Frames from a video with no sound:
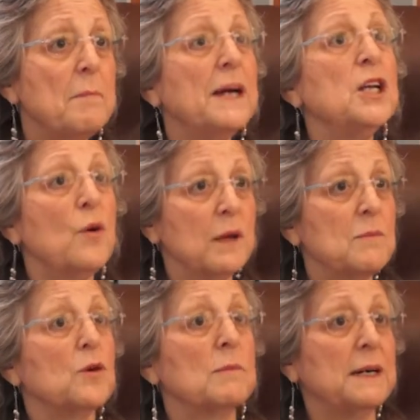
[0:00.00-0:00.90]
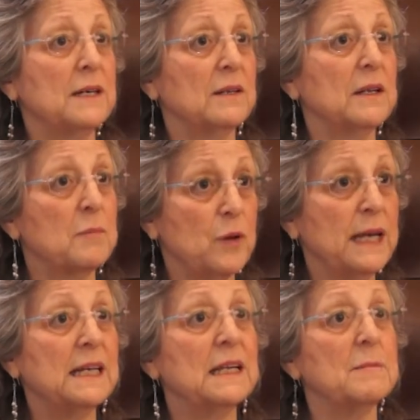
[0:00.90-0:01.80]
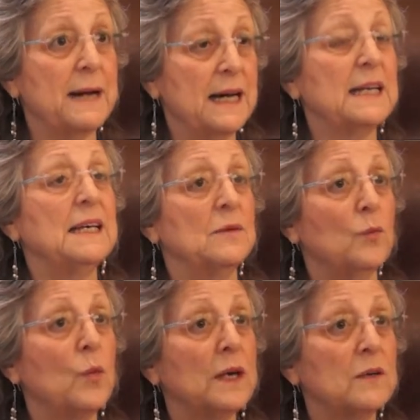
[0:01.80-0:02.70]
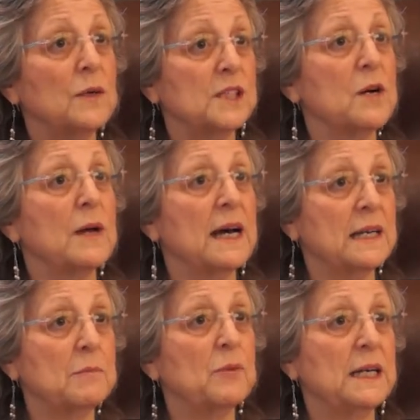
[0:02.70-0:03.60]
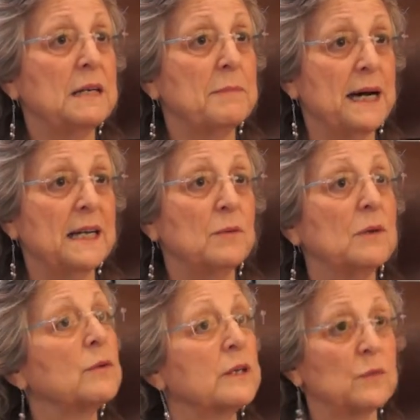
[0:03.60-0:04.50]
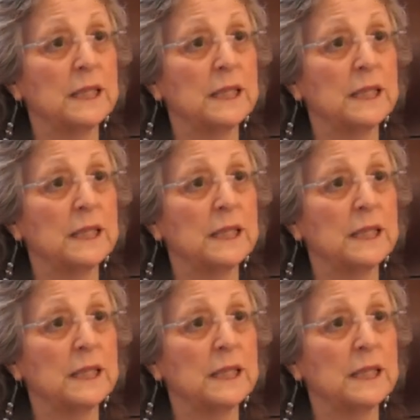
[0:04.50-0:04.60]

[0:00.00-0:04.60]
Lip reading: by knowing more about the brain and the body and what's going on in brain and body when we're in